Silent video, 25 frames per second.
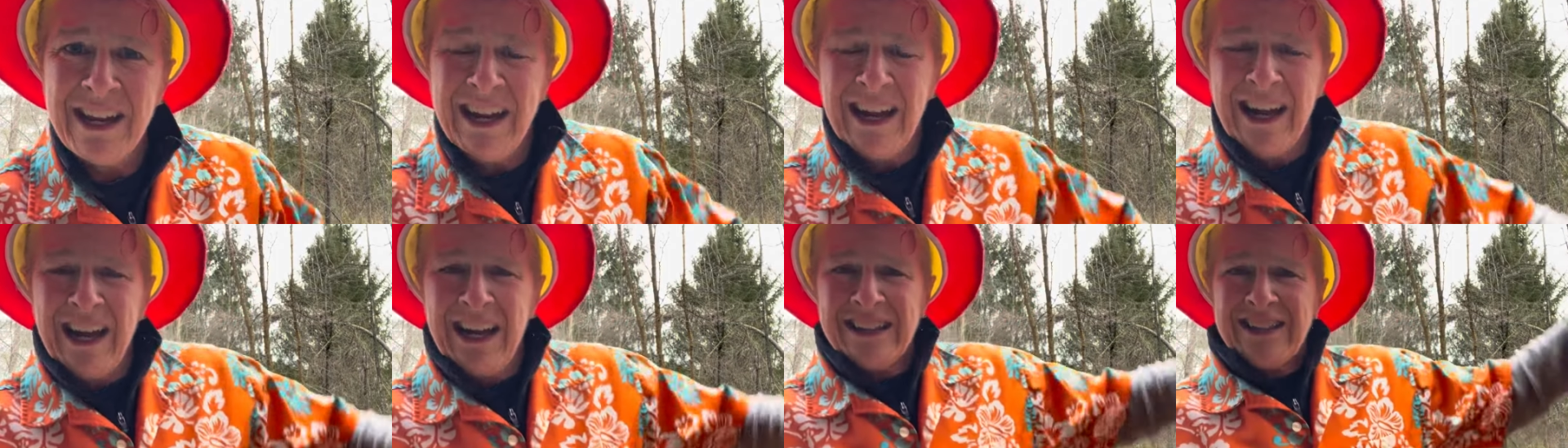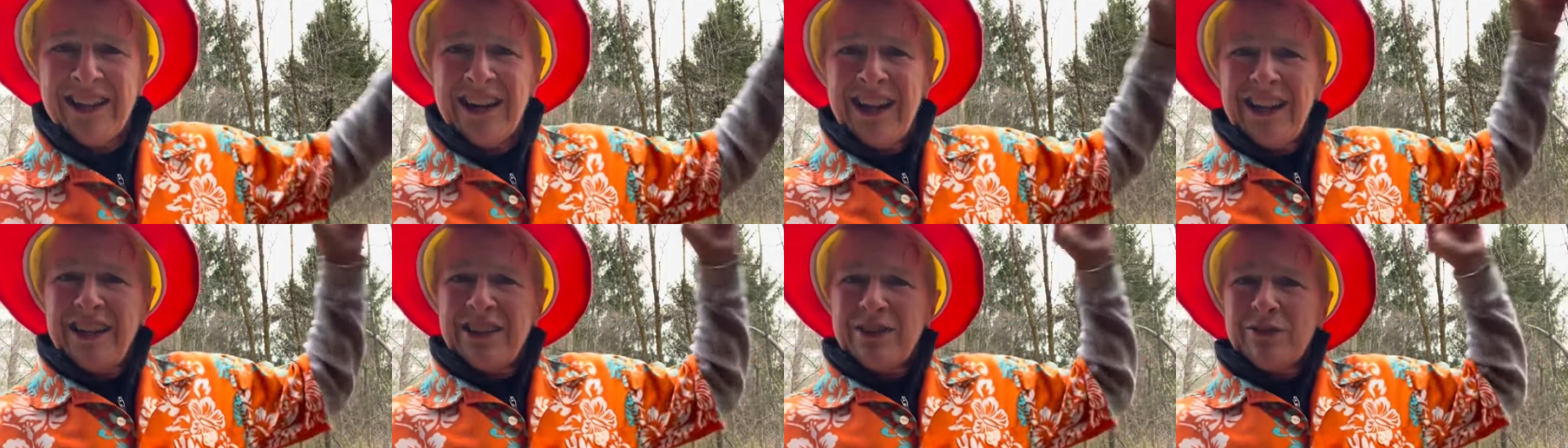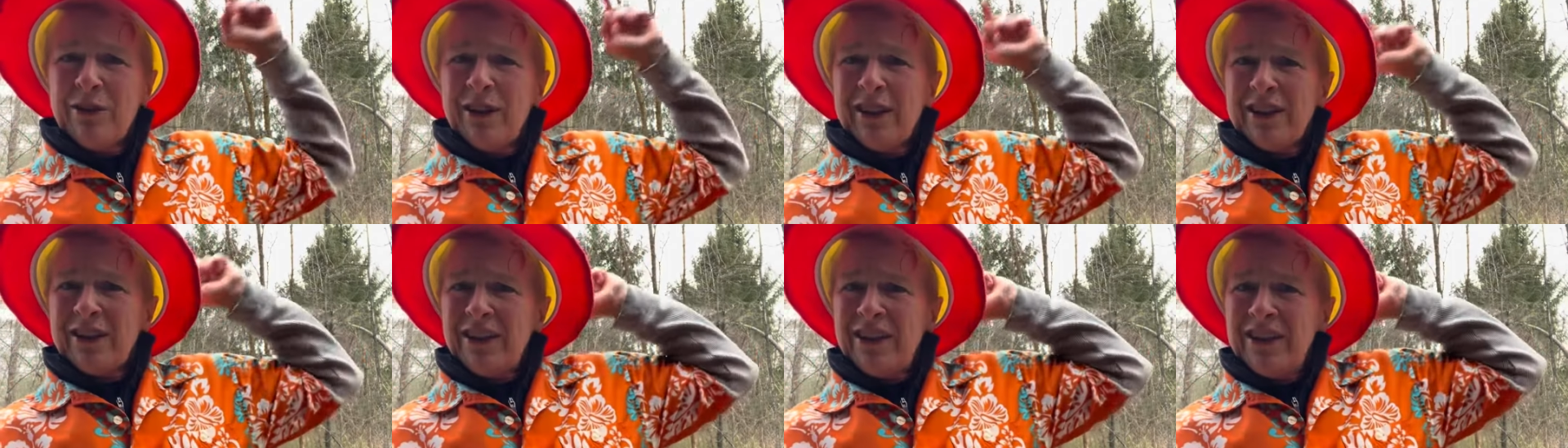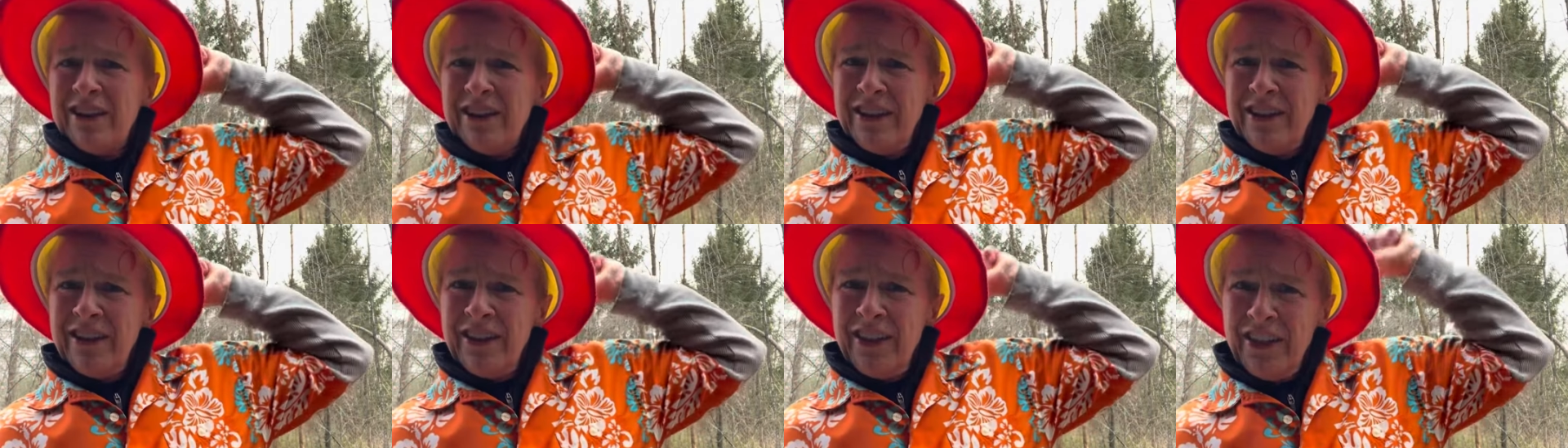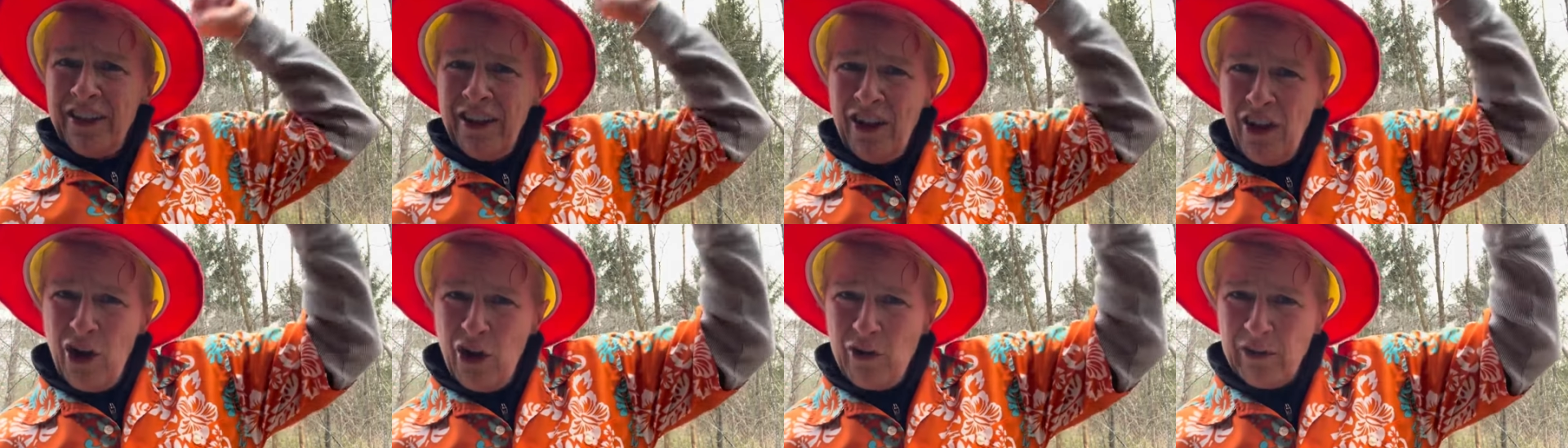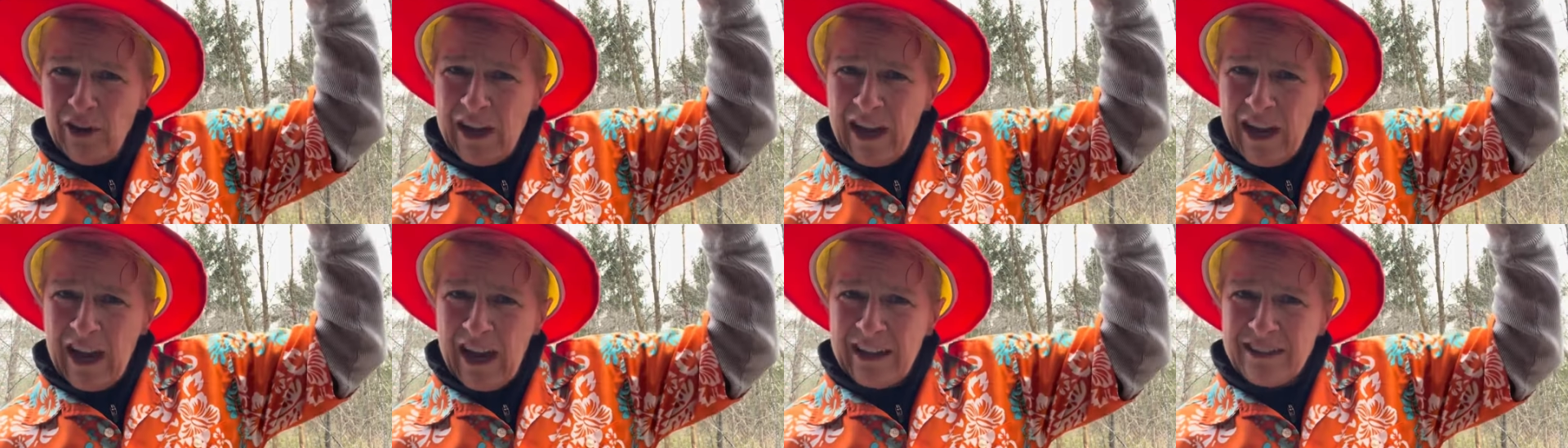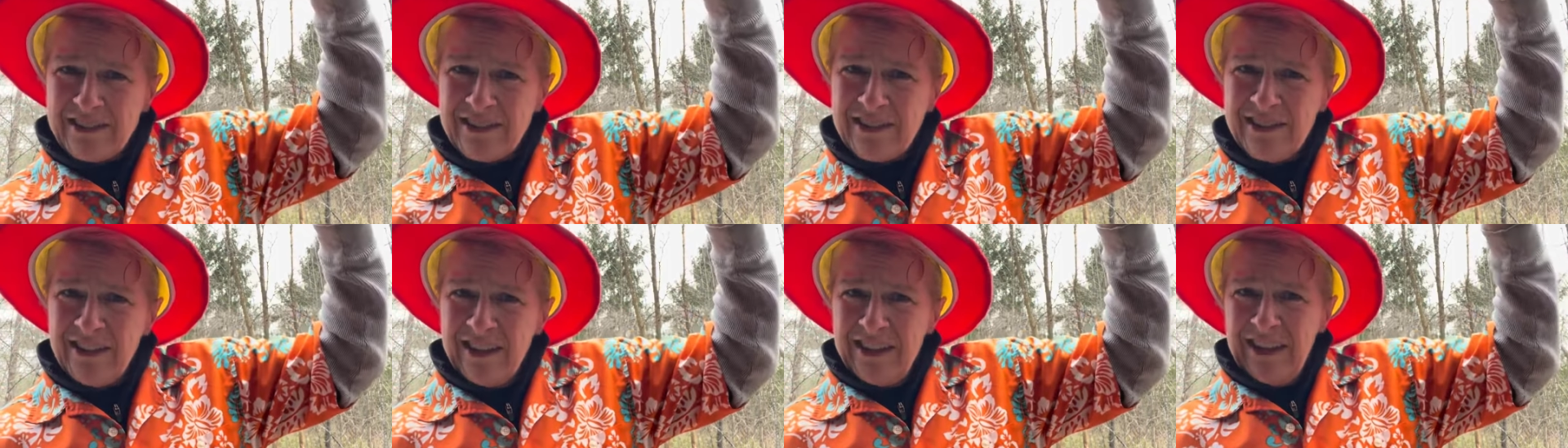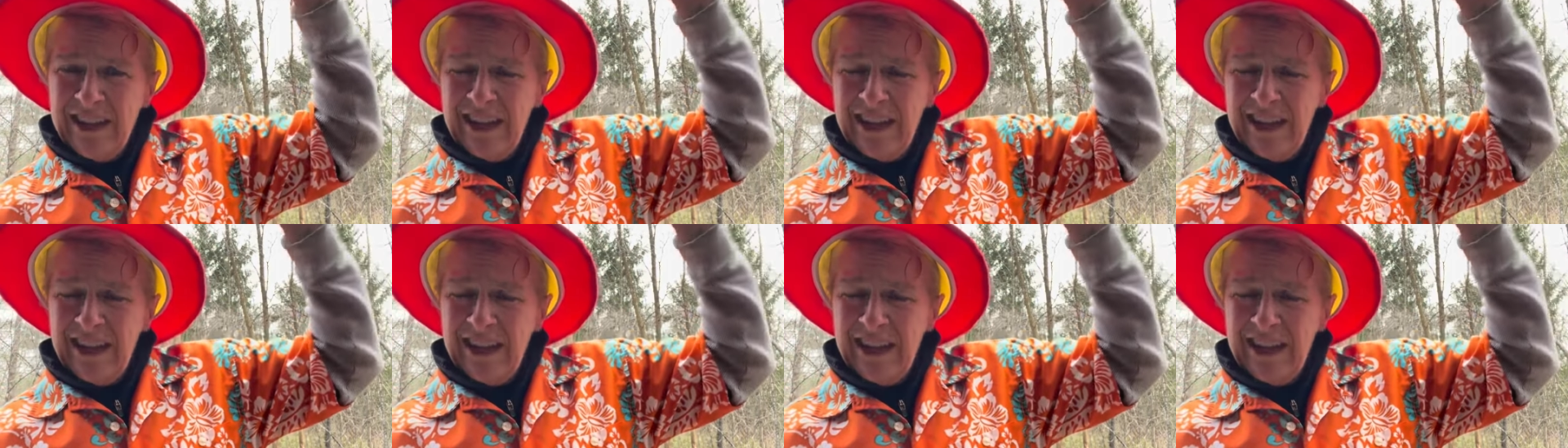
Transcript: Uh, today's weather, overcast